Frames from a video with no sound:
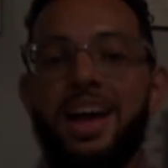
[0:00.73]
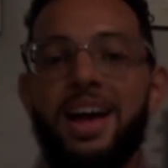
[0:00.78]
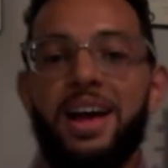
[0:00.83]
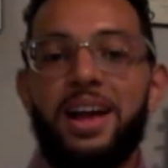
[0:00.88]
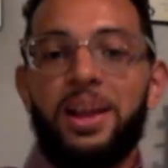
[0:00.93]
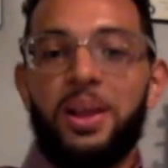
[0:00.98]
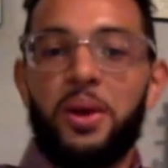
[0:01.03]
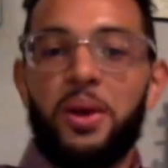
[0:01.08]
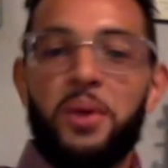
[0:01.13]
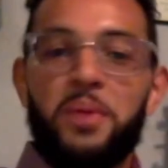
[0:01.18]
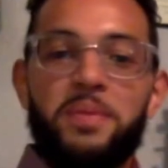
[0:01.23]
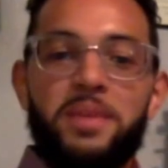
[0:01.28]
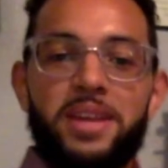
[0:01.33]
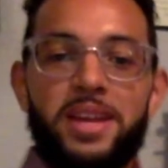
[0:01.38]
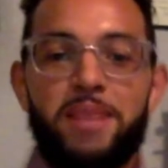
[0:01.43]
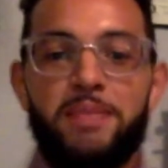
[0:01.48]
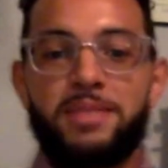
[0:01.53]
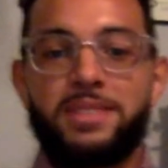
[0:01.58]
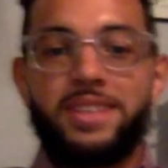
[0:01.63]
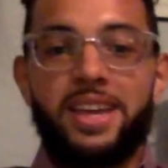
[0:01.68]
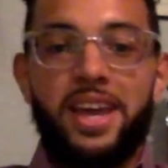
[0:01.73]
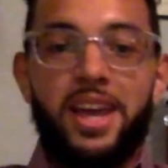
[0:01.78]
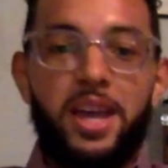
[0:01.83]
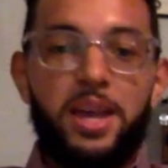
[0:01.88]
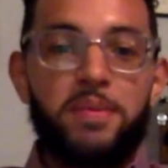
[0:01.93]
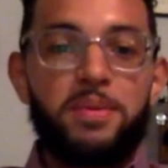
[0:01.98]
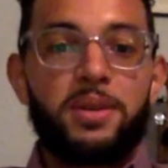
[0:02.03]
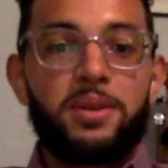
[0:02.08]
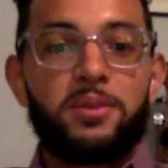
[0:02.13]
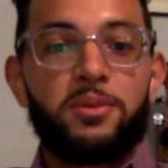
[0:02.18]
Hello, my name is Gabe,
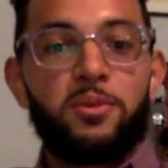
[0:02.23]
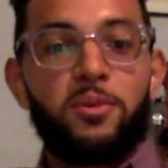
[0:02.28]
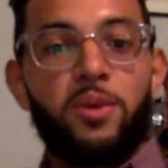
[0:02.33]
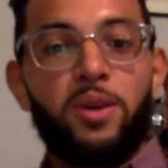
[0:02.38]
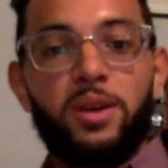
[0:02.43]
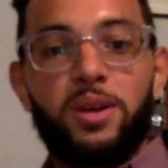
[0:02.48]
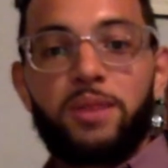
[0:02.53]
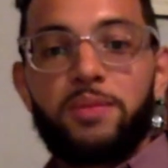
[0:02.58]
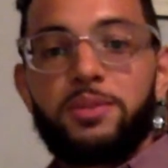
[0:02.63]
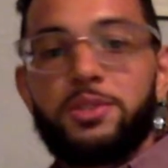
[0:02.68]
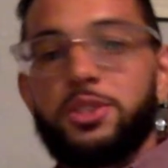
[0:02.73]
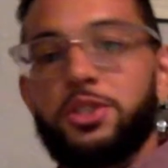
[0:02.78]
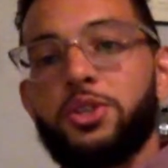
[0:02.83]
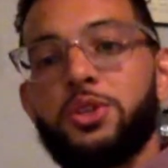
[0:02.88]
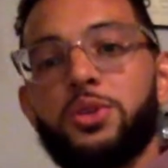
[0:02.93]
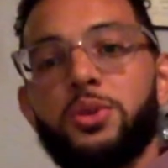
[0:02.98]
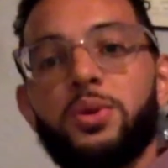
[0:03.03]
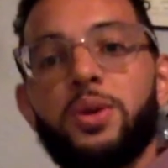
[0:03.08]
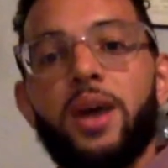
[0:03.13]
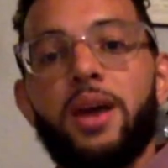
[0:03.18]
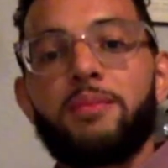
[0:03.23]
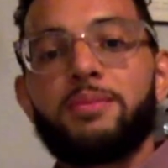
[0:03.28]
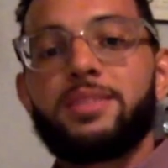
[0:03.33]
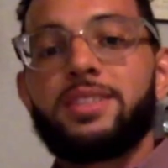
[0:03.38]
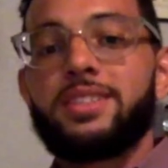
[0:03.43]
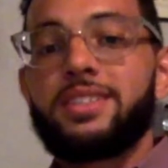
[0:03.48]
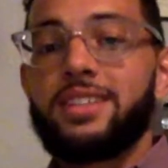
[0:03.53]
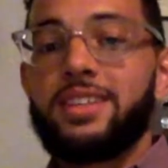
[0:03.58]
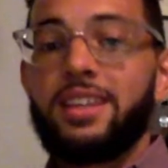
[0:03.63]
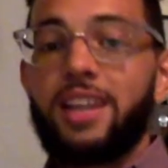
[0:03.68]
and welcome to
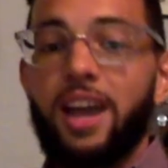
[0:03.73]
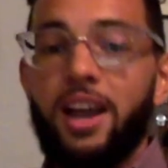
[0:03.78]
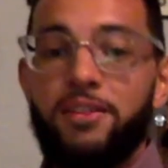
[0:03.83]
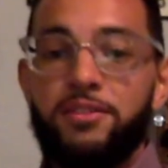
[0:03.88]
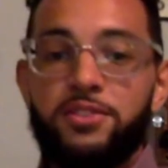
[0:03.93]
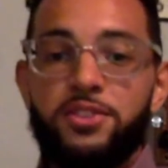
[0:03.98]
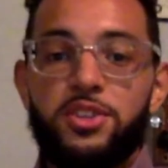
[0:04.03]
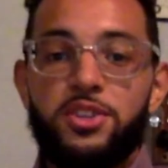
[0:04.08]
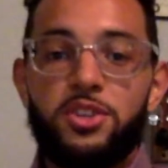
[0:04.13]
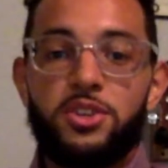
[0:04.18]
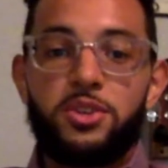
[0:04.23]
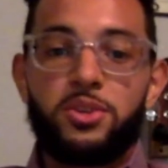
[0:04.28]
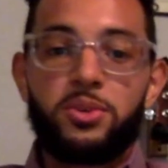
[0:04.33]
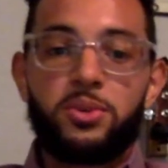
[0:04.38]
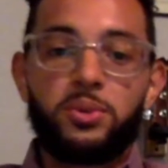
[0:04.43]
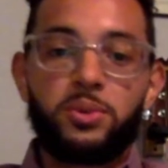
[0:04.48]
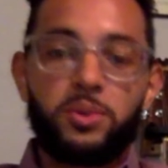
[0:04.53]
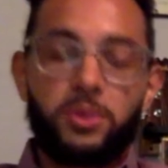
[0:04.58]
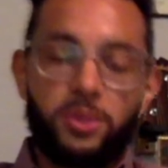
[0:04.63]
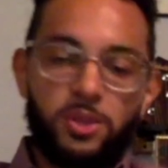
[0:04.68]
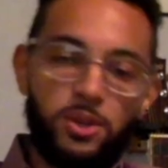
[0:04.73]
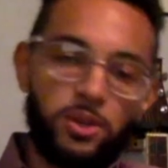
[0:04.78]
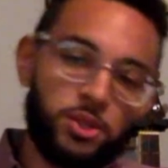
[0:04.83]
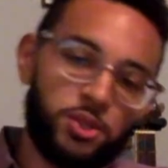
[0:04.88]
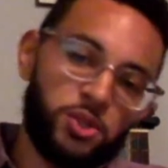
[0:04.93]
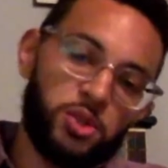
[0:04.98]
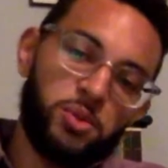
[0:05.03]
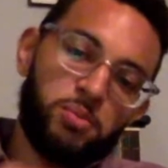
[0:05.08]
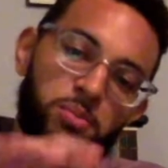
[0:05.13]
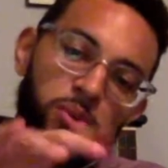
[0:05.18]
MCC Live to You,
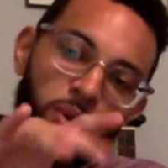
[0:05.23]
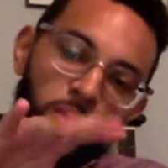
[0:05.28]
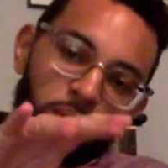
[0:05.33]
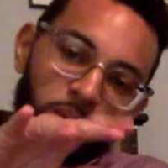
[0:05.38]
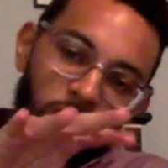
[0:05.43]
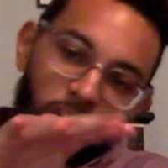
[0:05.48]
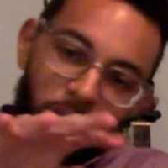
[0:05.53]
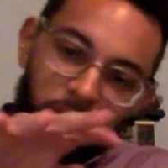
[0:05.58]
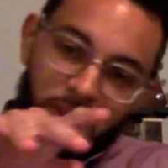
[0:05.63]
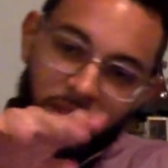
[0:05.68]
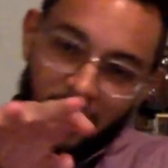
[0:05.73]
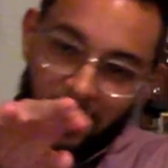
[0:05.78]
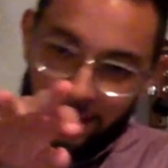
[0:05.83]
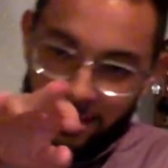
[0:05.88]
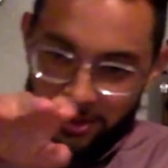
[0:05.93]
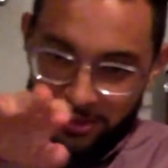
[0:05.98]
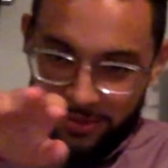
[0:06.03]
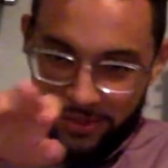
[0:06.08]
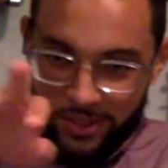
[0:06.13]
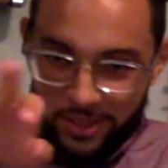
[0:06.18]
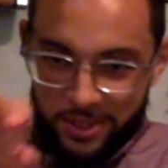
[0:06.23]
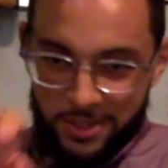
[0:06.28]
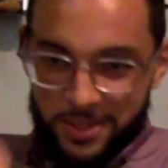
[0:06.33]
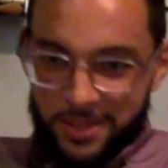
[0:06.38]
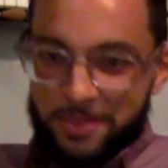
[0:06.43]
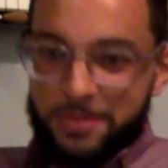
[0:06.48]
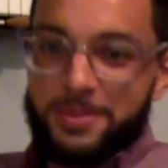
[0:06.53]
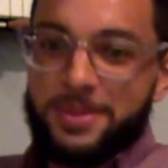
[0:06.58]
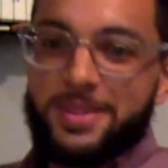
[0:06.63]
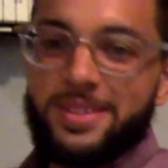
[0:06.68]
cultural programming at your
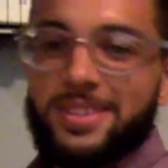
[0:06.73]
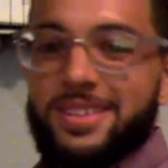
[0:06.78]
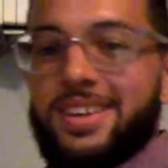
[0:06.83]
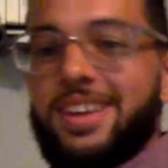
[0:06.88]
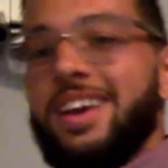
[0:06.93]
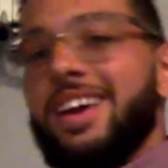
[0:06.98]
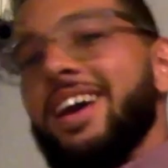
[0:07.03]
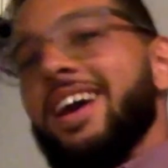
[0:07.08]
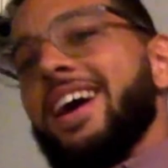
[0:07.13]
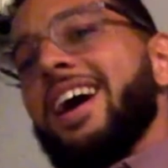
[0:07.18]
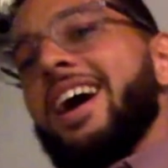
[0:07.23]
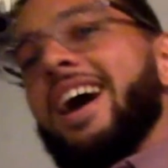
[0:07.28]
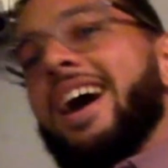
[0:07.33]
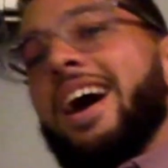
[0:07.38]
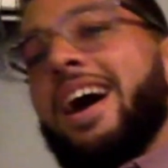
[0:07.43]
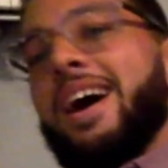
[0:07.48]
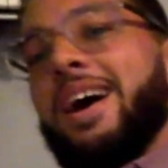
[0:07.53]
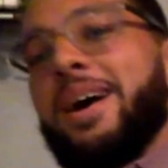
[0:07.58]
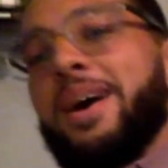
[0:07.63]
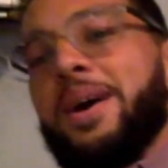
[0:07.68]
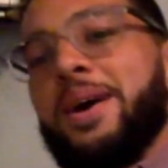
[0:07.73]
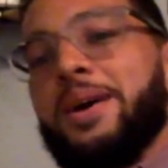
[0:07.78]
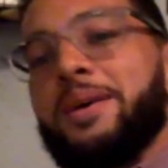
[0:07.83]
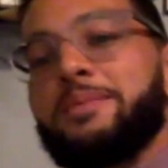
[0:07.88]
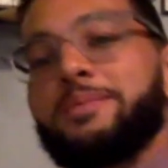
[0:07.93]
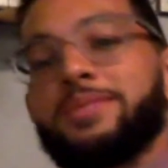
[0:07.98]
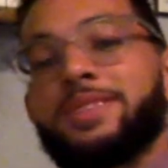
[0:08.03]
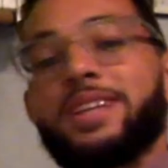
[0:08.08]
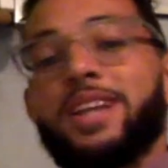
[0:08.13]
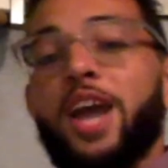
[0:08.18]
fingertips.
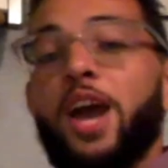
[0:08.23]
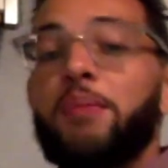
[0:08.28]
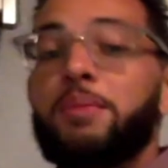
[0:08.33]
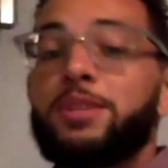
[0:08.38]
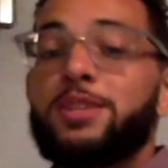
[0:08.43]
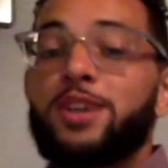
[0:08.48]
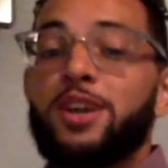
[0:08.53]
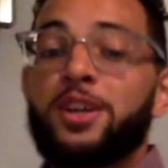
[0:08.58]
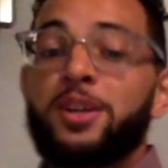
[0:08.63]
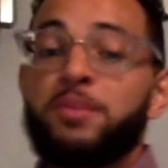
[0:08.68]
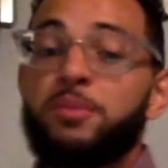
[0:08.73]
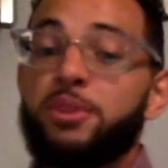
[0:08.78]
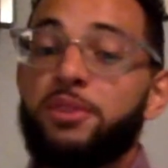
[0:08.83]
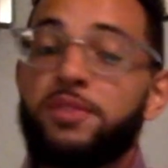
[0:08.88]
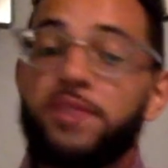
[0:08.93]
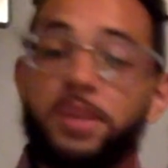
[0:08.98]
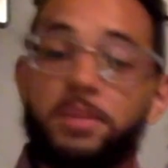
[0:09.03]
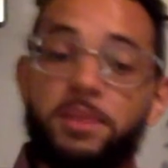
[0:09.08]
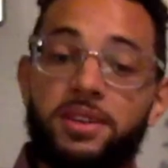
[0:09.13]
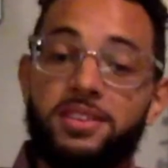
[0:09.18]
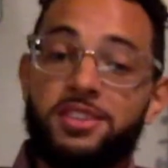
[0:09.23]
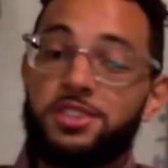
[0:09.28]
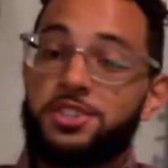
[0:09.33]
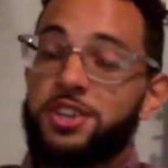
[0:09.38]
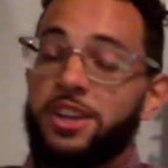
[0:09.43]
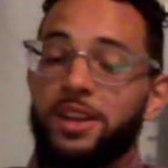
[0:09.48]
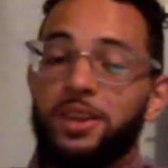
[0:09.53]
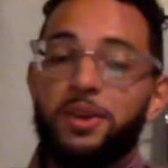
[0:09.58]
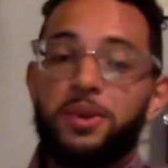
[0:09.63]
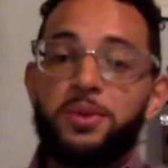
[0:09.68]
Today I'll be talking briefly about the
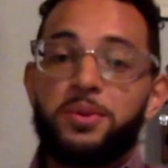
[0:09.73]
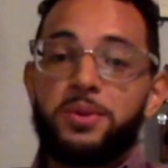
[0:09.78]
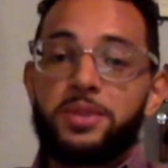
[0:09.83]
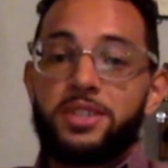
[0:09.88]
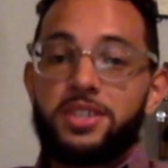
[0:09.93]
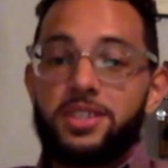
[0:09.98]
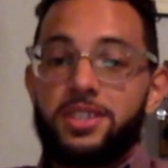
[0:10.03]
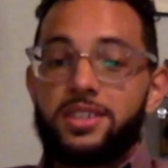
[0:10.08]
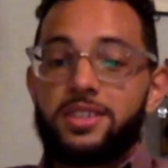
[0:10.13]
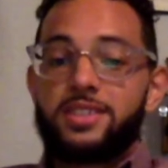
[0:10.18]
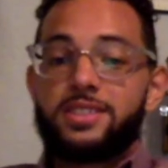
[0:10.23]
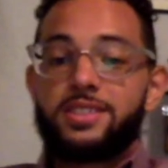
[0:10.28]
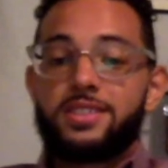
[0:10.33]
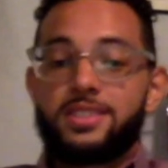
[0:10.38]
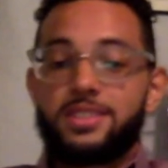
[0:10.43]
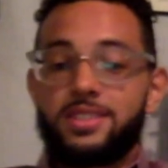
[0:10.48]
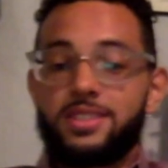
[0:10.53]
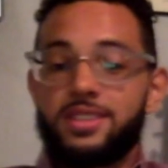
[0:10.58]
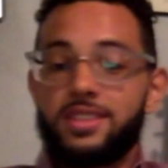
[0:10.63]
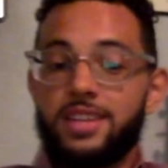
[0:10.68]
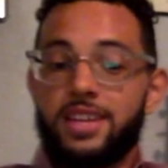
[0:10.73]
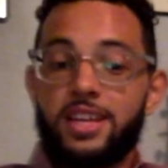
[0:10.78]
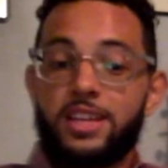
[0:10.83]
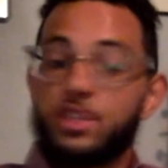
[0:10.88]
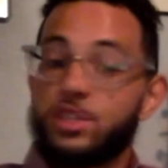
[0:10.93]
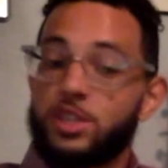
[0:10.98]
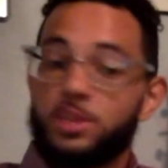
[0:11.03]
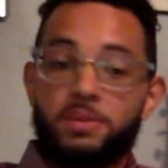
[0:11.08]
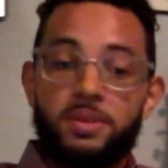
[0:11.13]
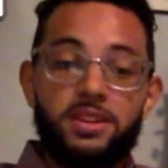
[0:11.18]
cello, which is the
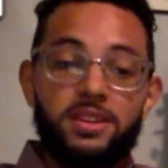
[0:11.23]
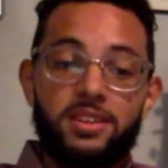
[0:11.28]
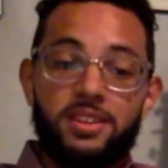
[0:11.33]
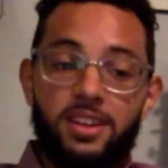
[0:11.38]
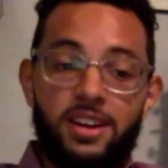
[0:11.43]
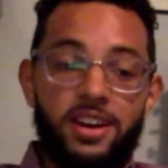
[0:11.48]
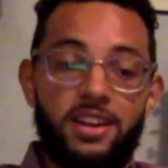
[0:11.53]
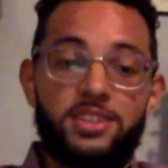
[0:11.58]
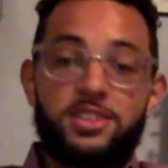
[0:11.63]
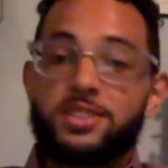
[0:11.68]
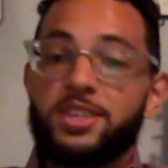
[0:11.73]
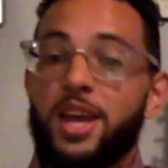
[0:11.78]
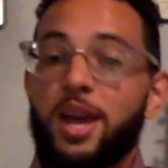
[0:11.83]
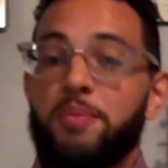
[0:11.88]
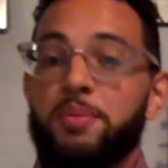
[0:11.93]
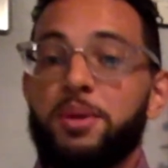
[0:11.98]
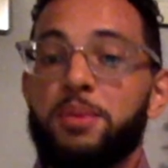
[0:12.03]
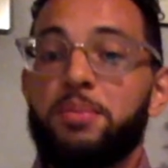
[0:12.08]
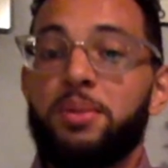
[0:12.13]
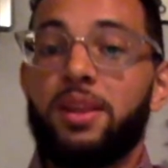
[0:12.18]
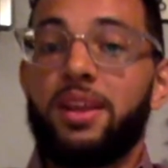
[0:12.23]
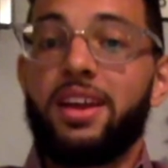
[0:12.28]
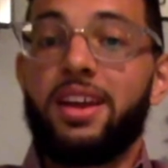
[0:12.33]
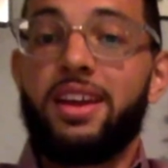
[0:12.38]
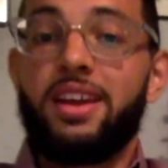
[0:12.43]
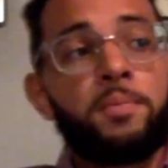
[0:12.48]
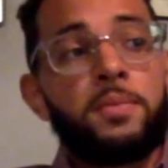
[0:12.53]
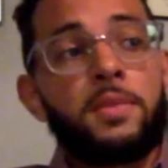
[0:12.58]
instrument that I just happen to play,